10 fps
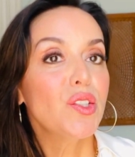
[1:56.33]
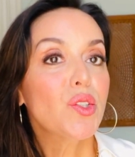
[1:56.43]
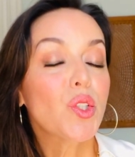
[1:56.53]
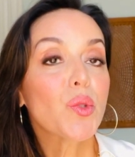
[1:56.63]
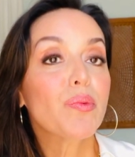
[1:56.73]

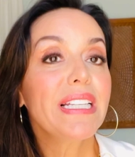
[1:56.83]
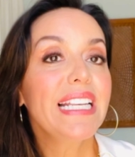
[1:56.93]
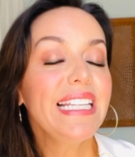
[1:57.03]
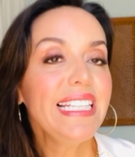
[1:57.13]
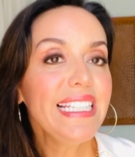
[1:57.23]
to
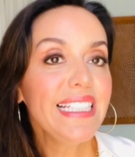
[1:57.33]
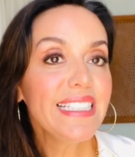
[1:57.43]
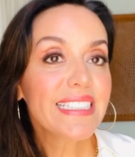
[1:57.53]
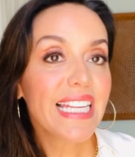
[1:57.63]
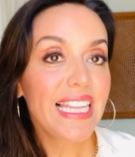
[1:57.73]

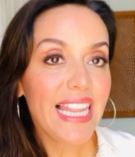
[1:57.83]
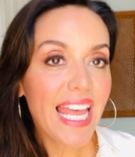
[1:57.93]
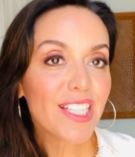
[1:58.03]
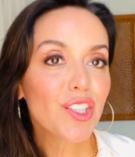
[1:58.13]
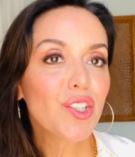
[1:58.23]
release,
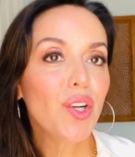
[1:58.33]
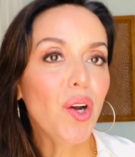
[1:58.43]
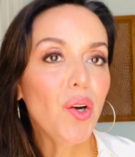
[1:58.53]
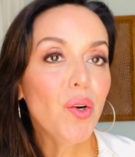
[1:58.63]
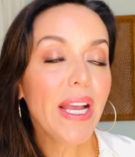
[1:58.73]
let
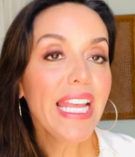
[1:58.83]
go,